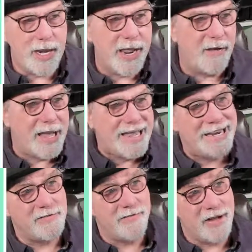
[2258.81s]
Now, I
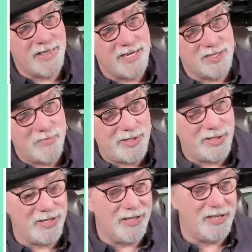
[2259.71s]
didn't find this
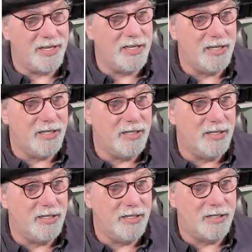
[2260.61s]
particularly
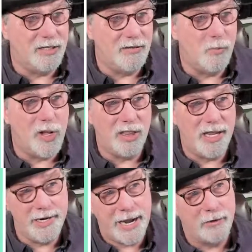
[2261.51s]
well
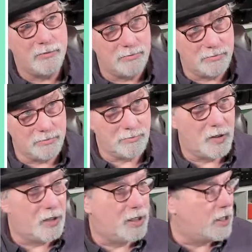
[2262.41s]
laid out,
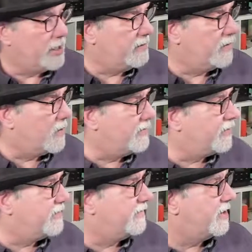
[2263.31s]
even though I'm
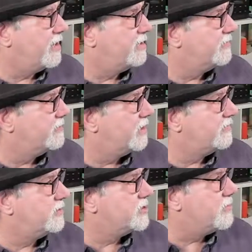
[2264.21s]
very fond
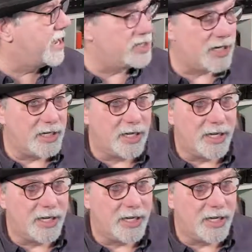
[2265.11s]
of Roots Magic.